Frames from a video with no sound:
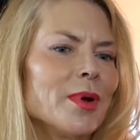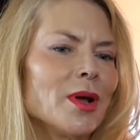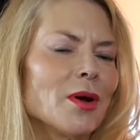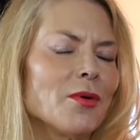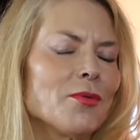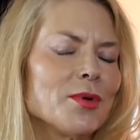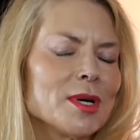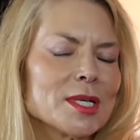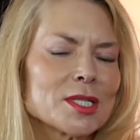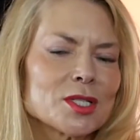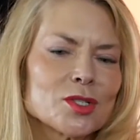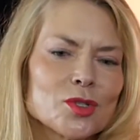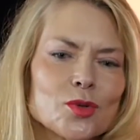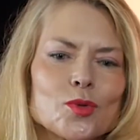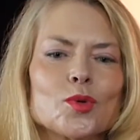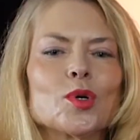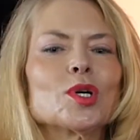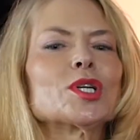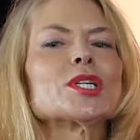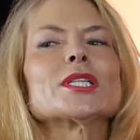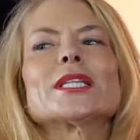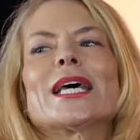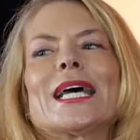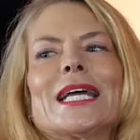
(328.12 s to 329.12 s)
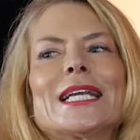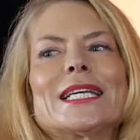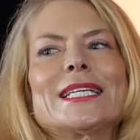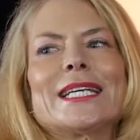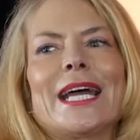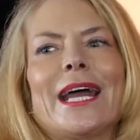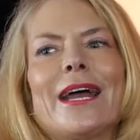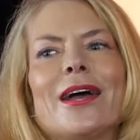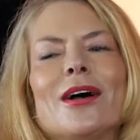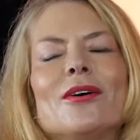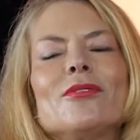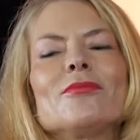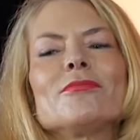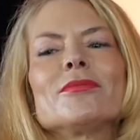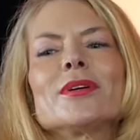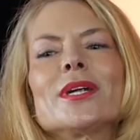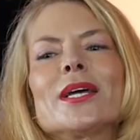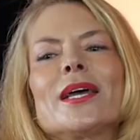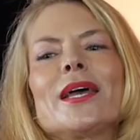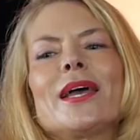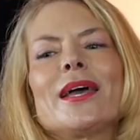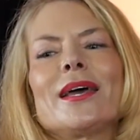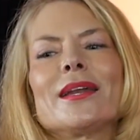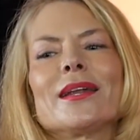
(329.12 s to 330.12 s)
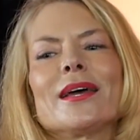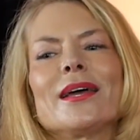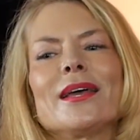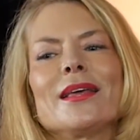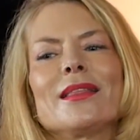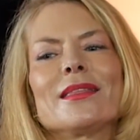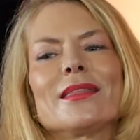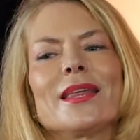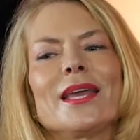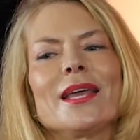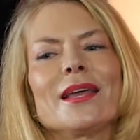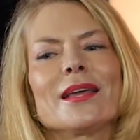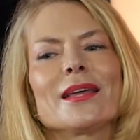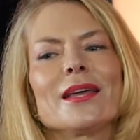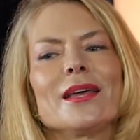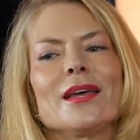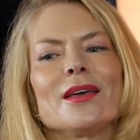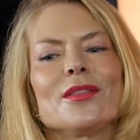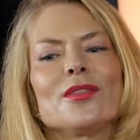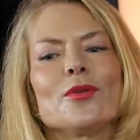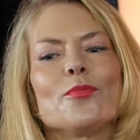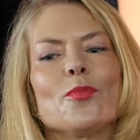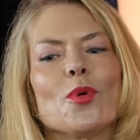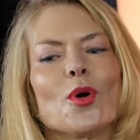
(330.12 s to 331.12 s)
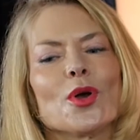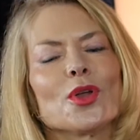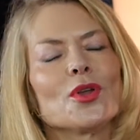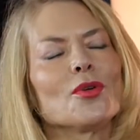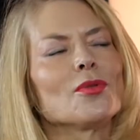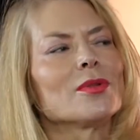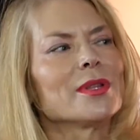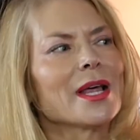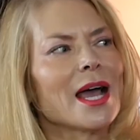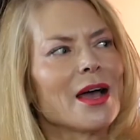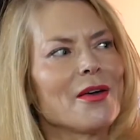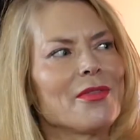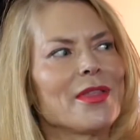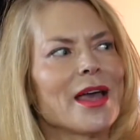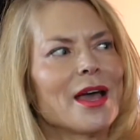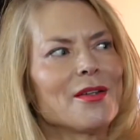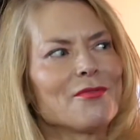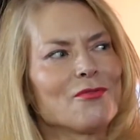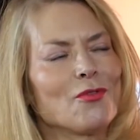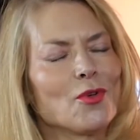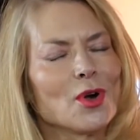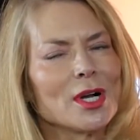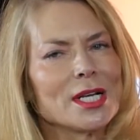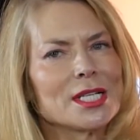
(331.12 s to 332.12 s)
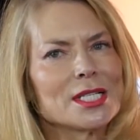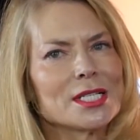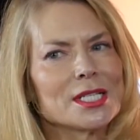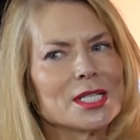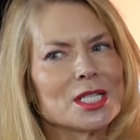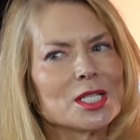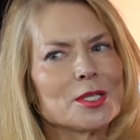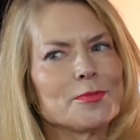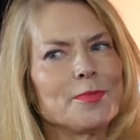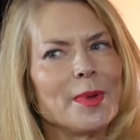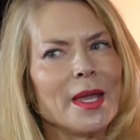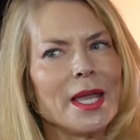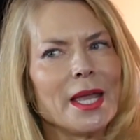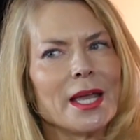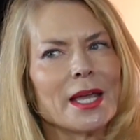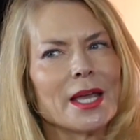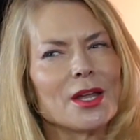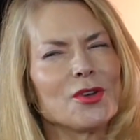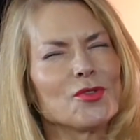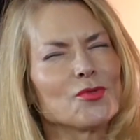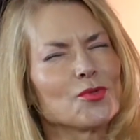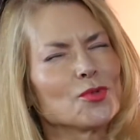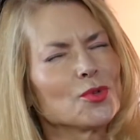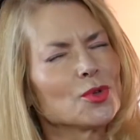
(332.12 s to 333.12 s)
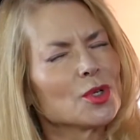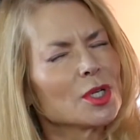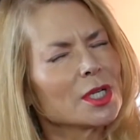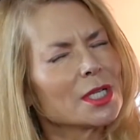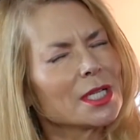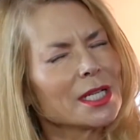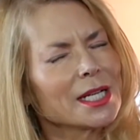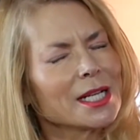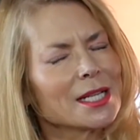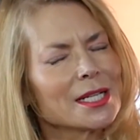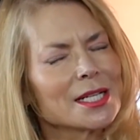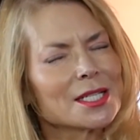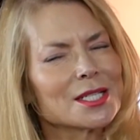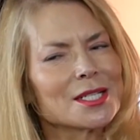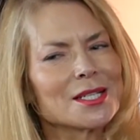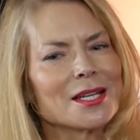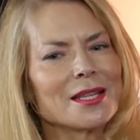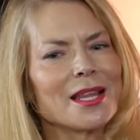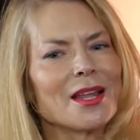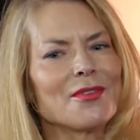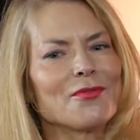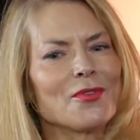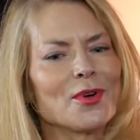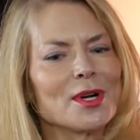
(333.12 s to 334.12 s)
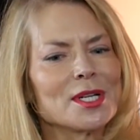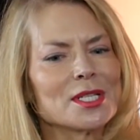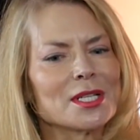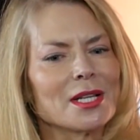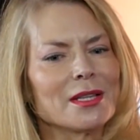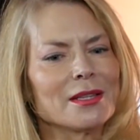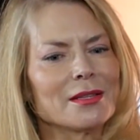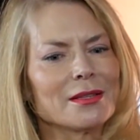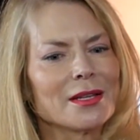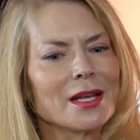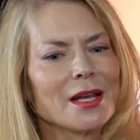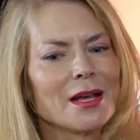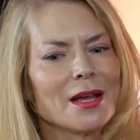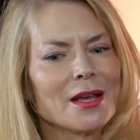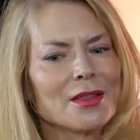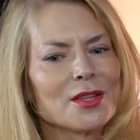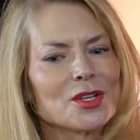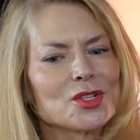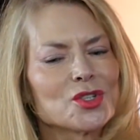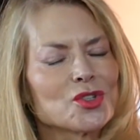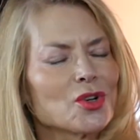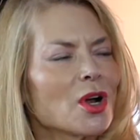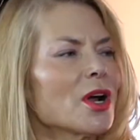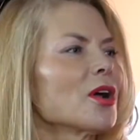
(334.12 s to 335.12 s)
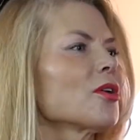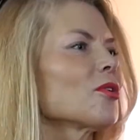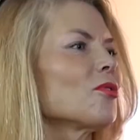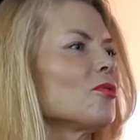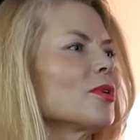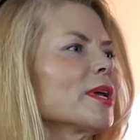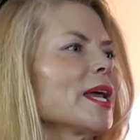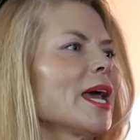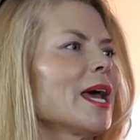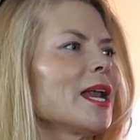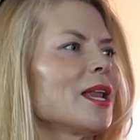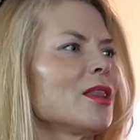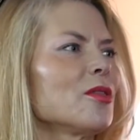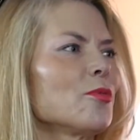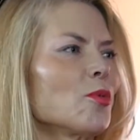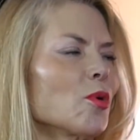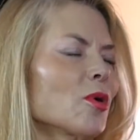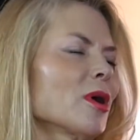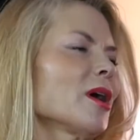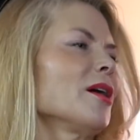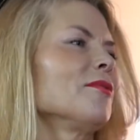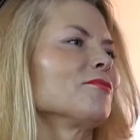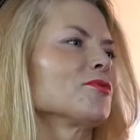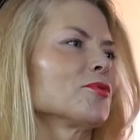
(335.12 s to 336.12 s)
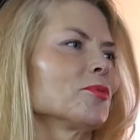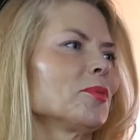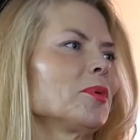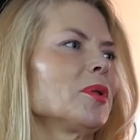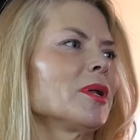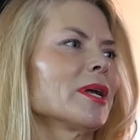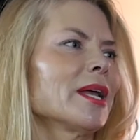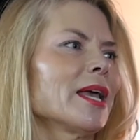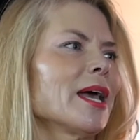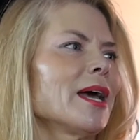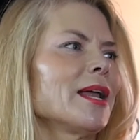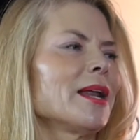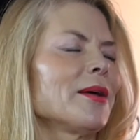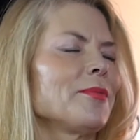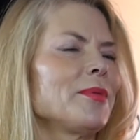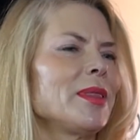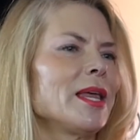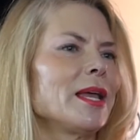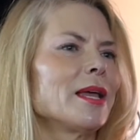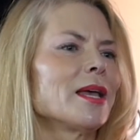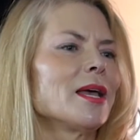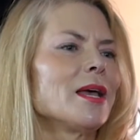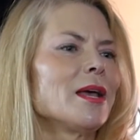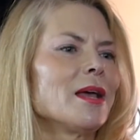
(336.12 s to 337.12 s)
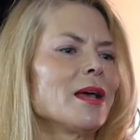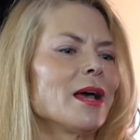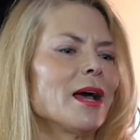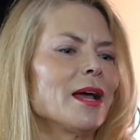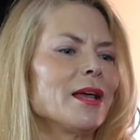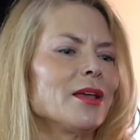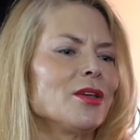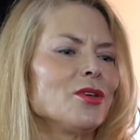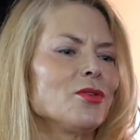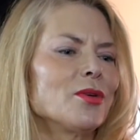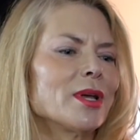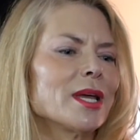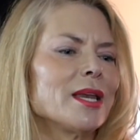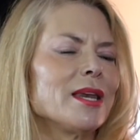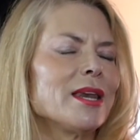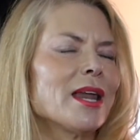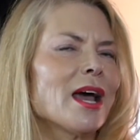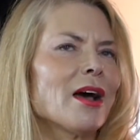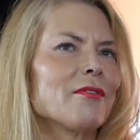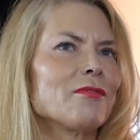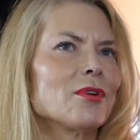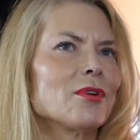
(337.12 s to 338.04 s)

we always squish that down. And I think the more you allow that voice to speak and really listen to that voice, the stronger it'll get and the more comfortable it'll get. I think you can